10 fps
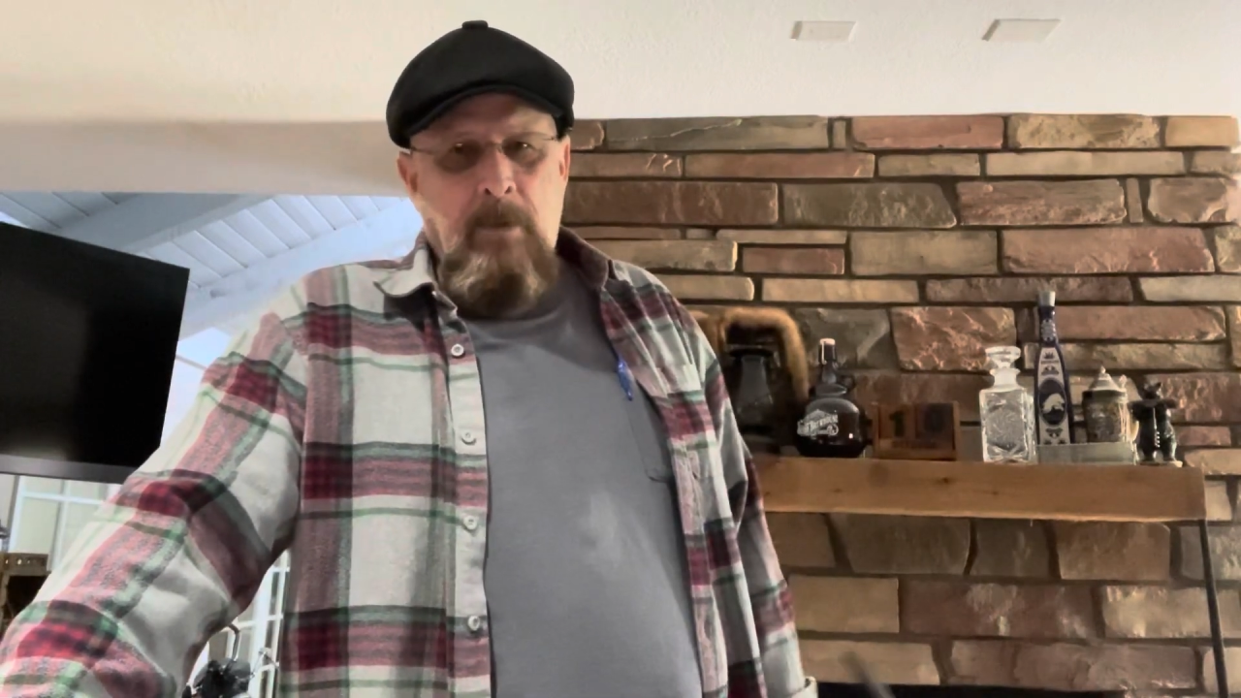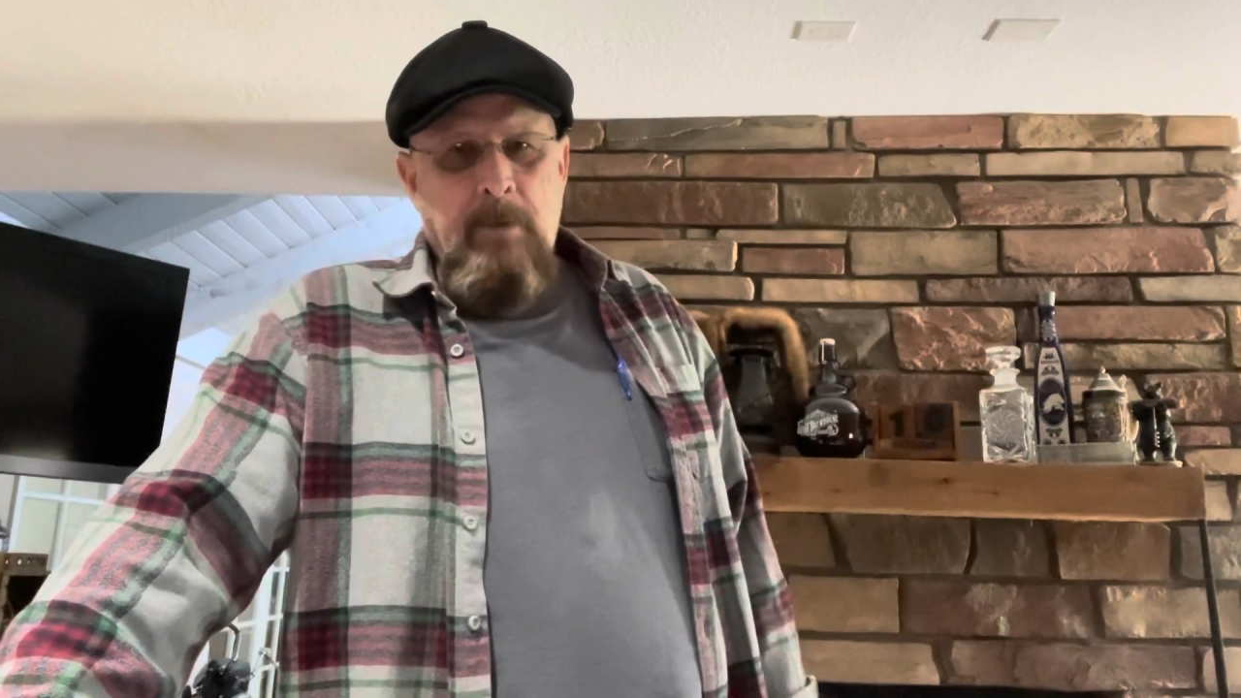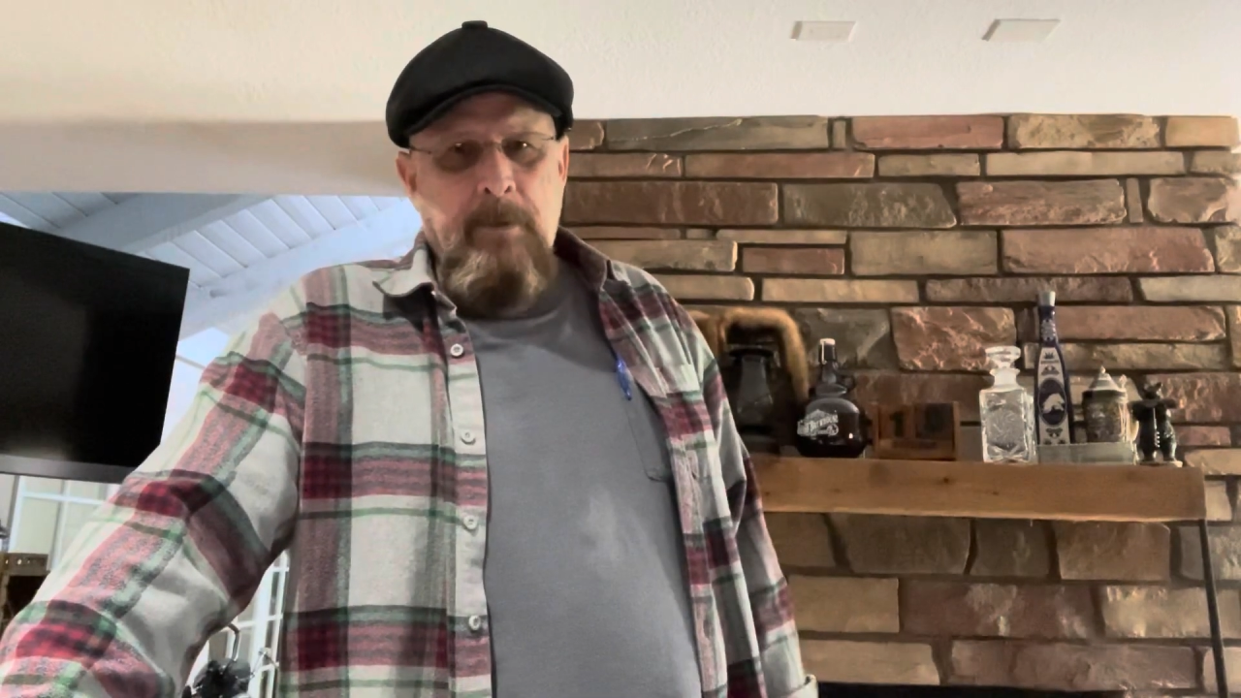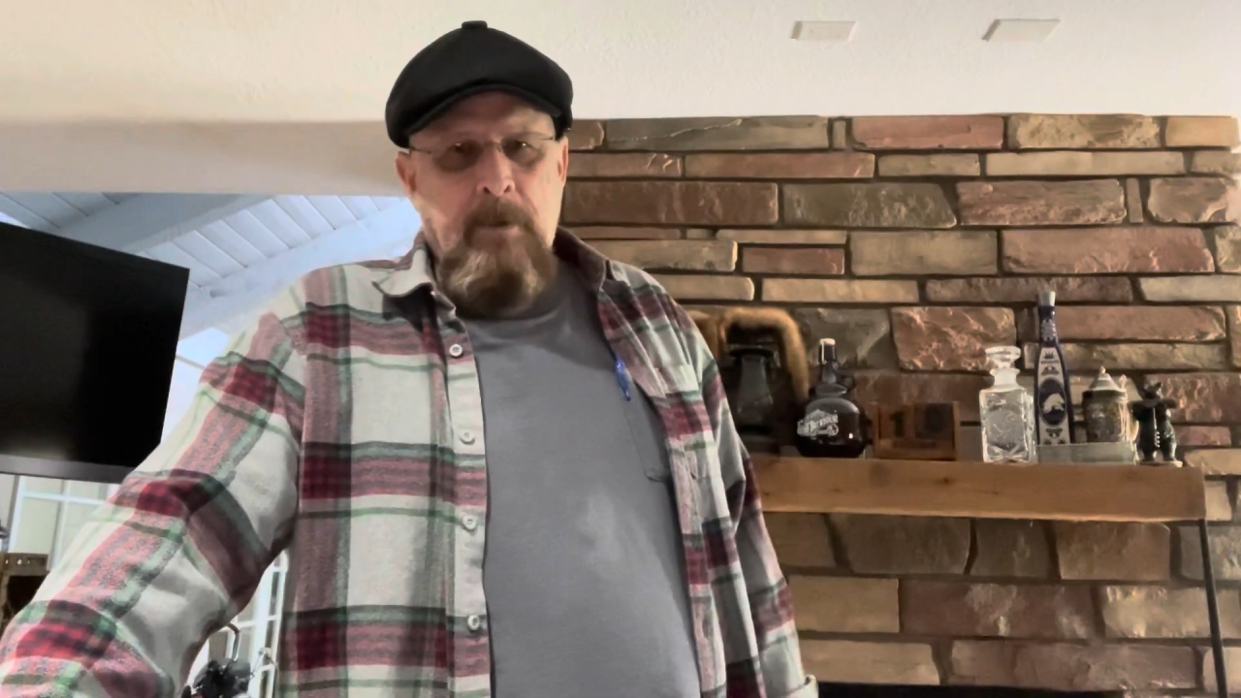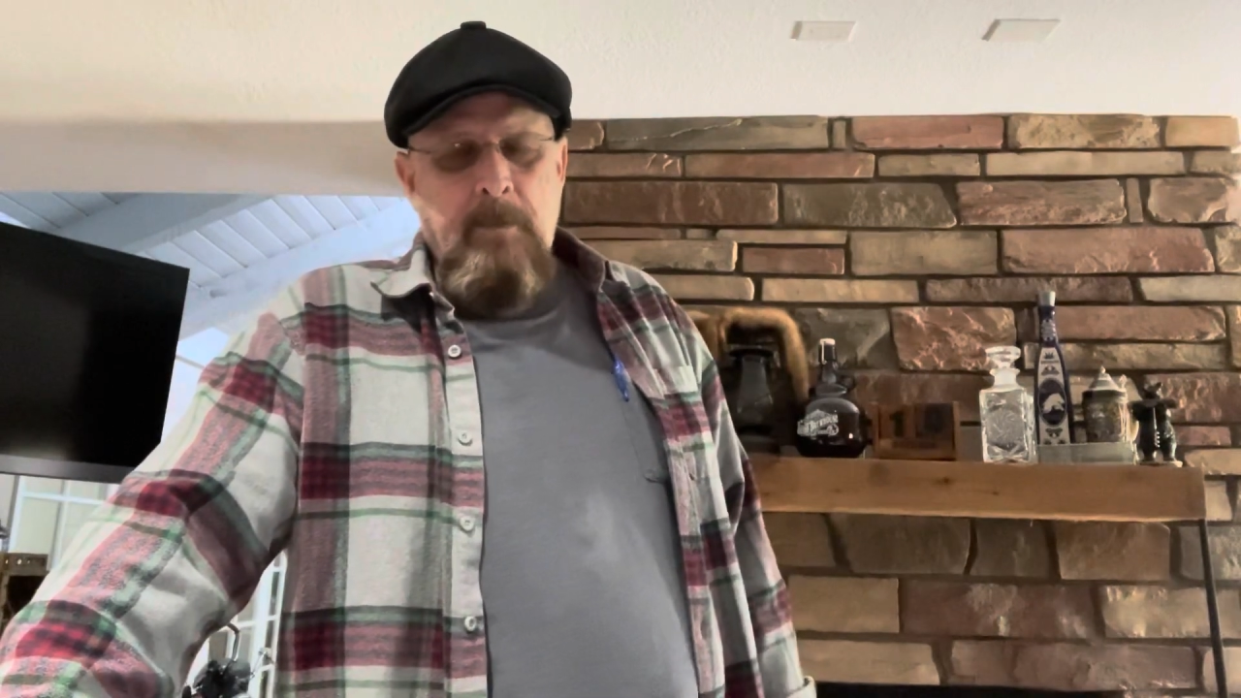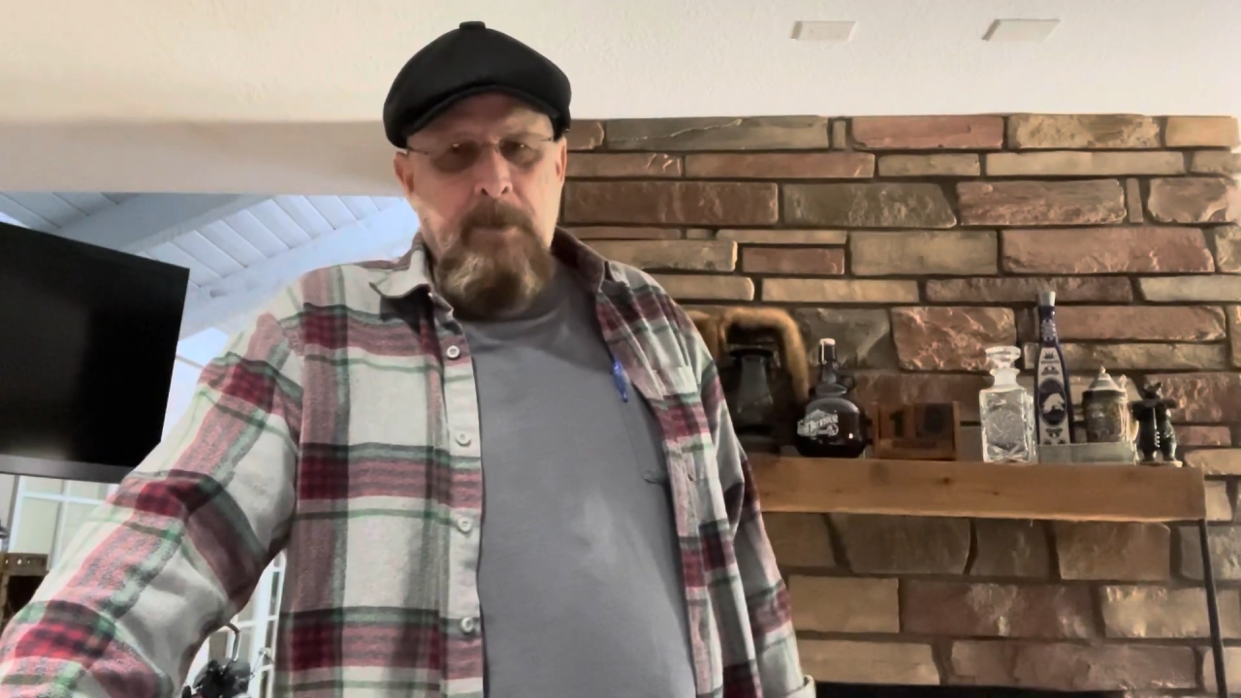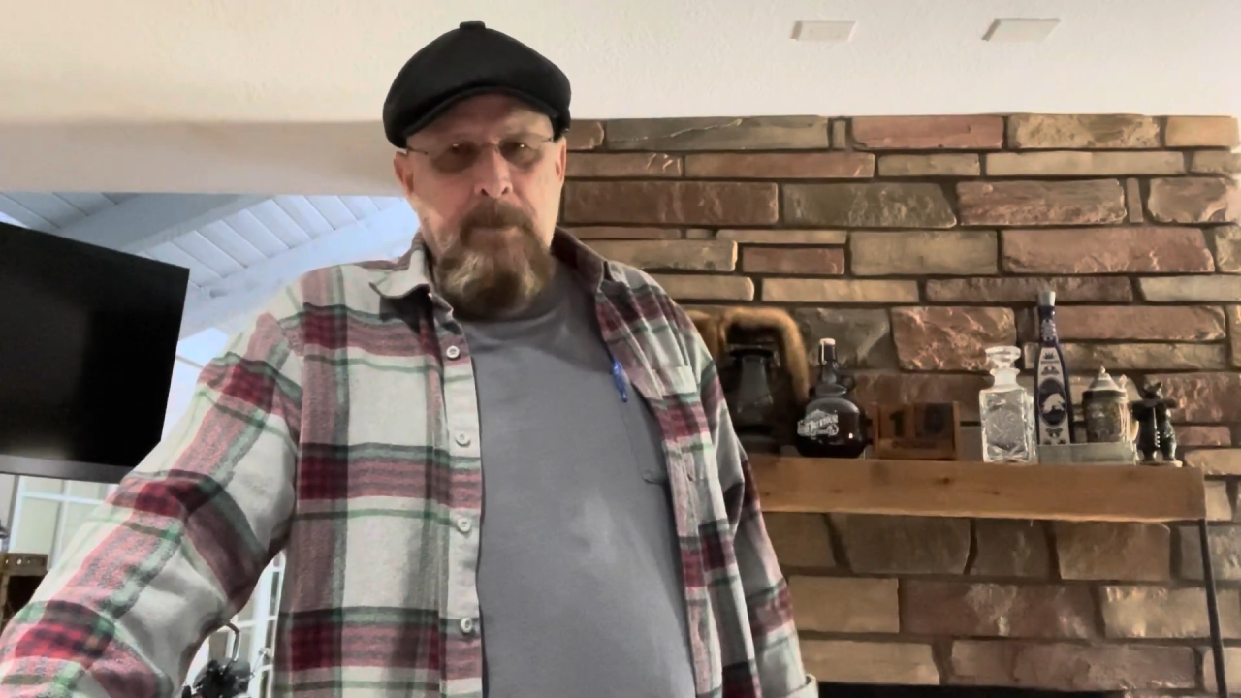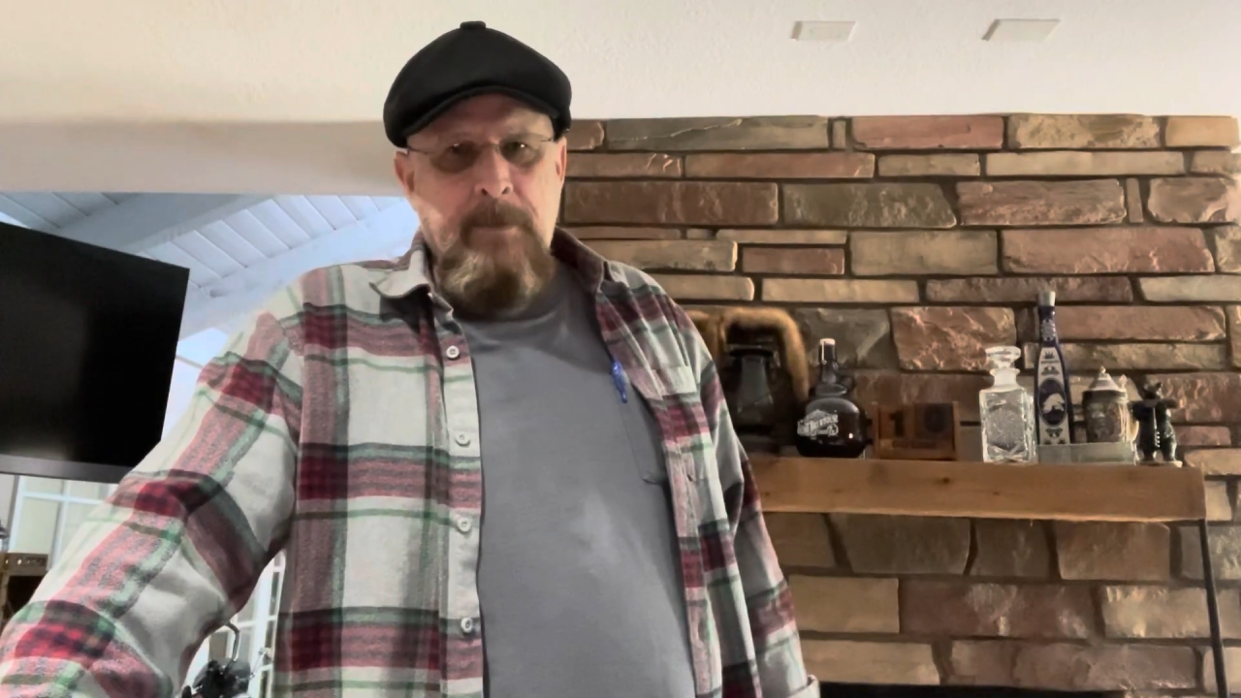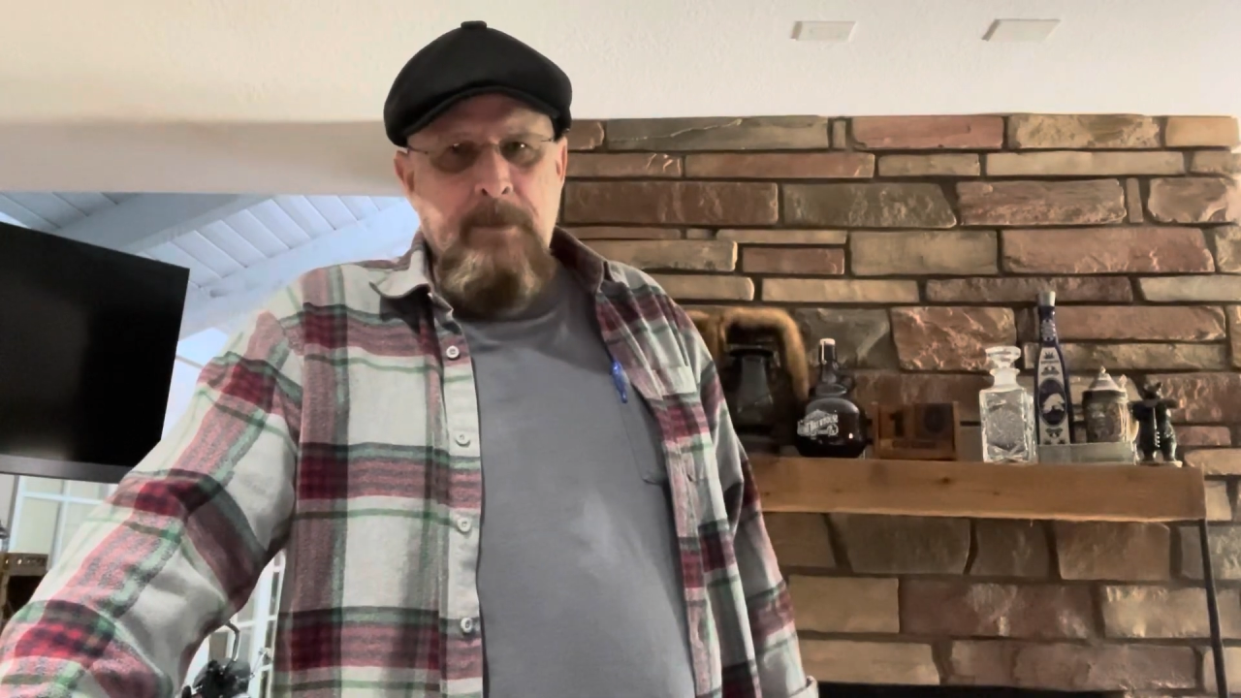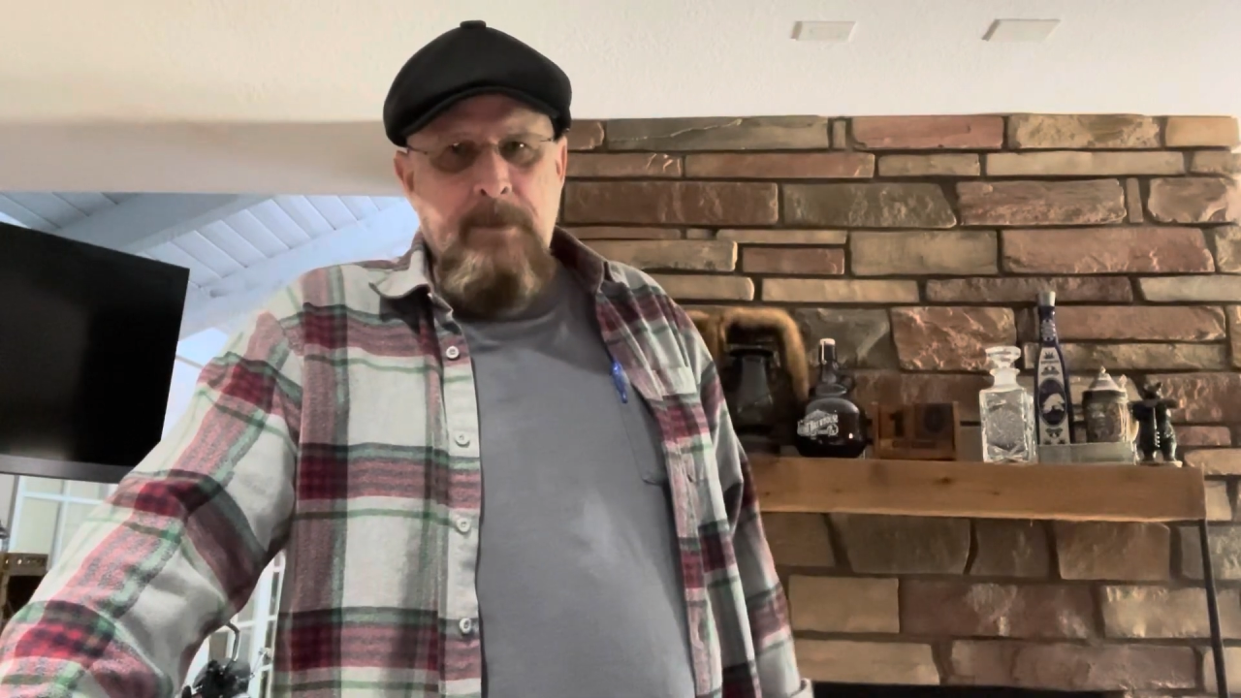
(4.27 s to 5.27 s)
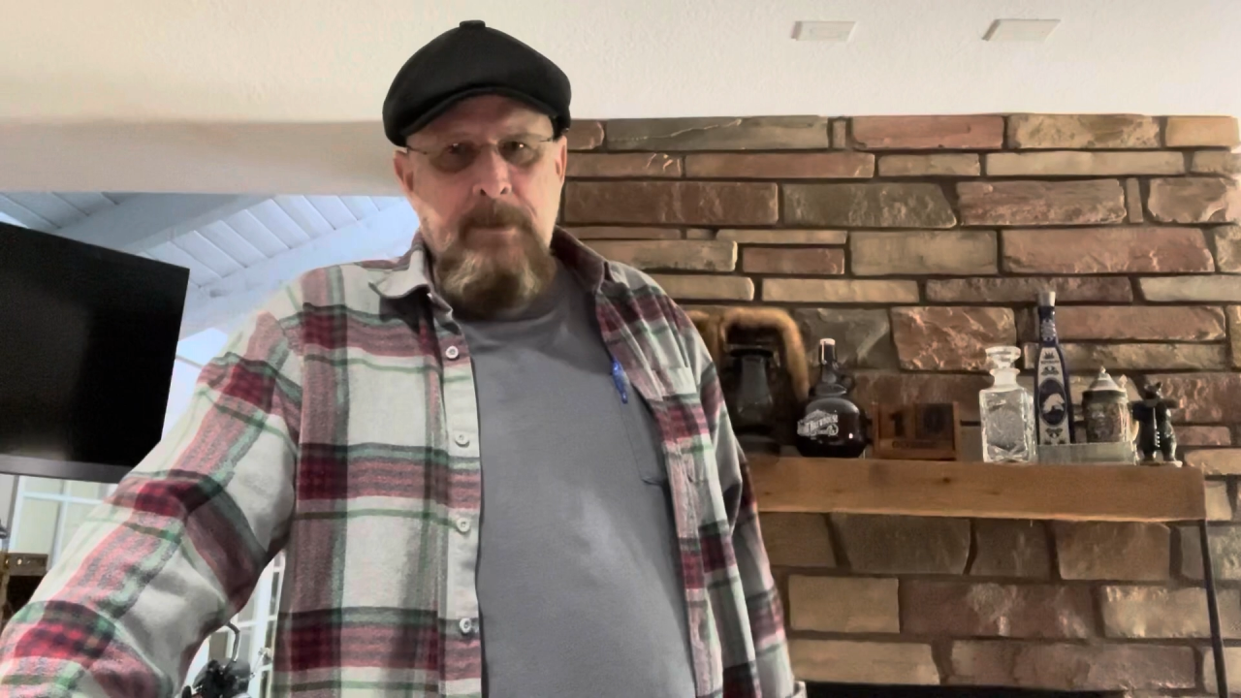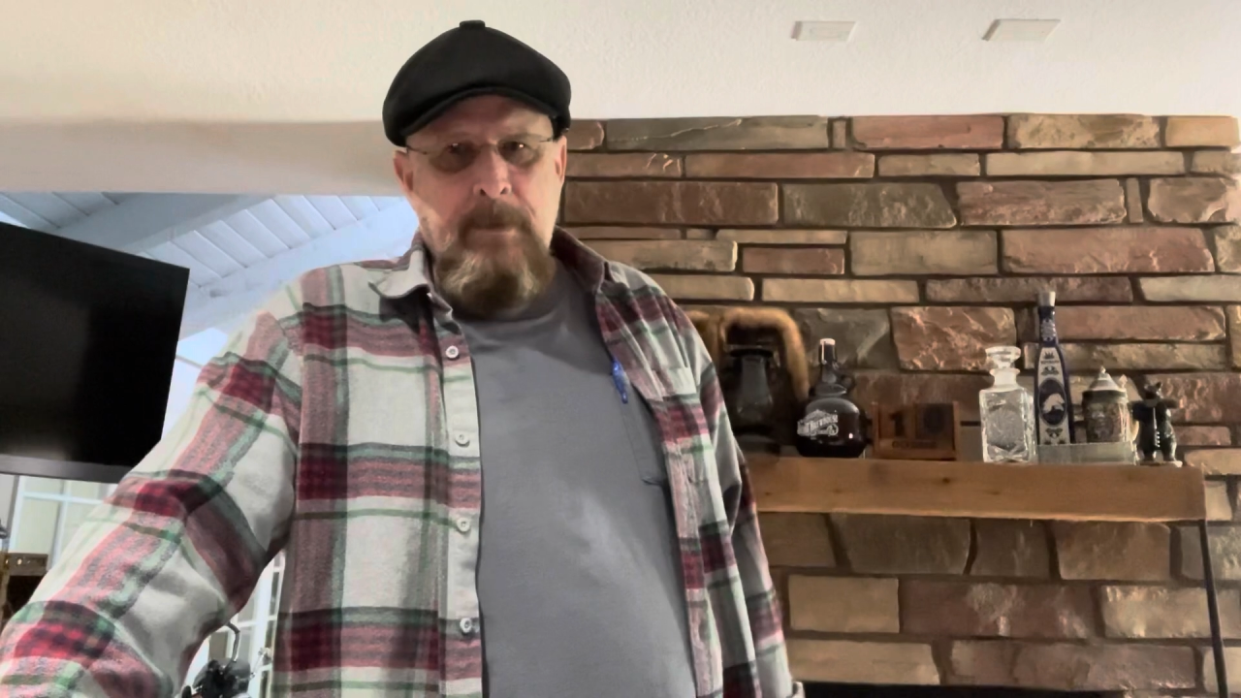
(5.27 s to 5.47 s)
older homeowners